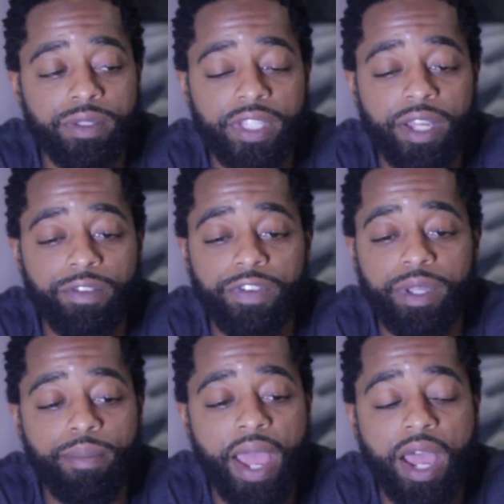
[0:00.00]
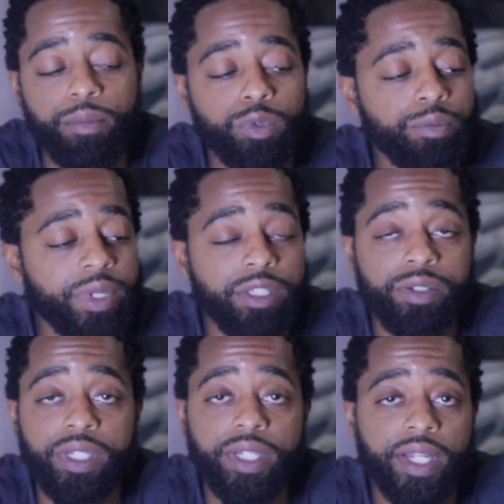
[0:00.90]
settle for your bowel movement.
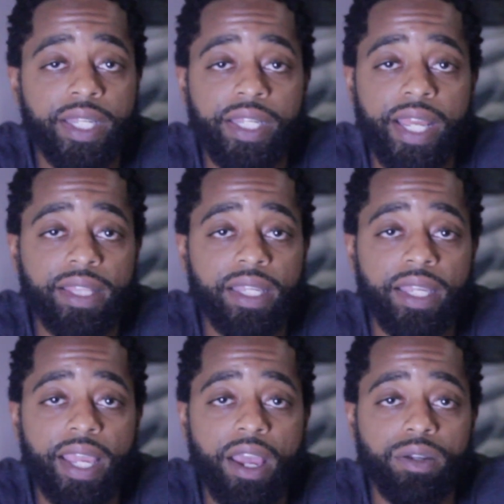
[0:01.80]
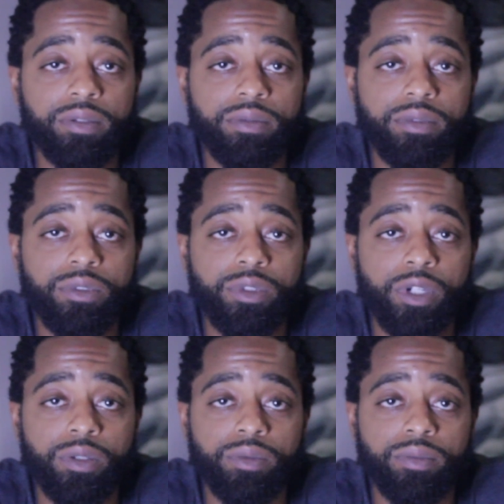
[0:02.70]
You need to clean that thing out. You
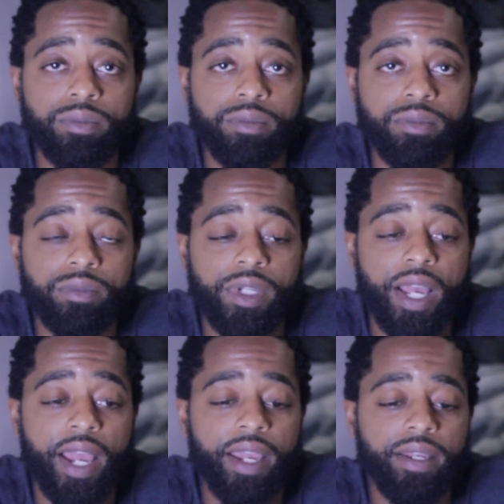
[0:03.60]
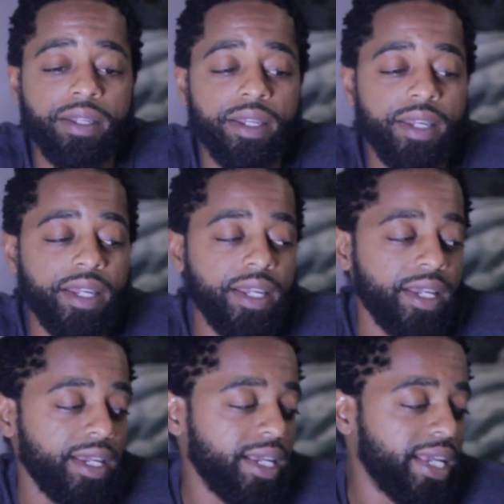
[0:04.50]
know. Alright?
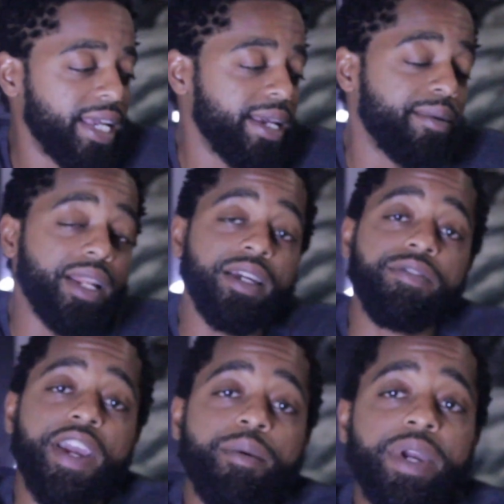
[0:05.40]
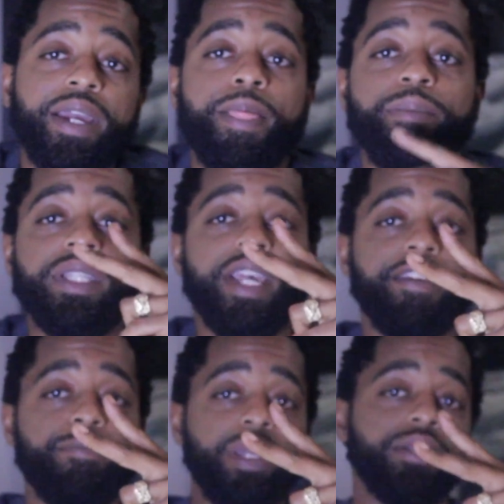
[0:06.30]
I love y'all, man. Be
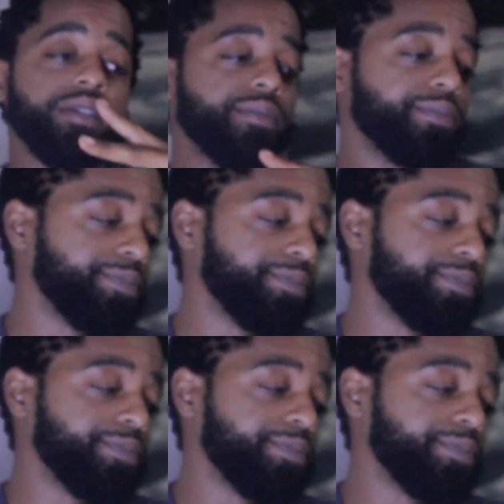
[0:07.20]
safe. Peace.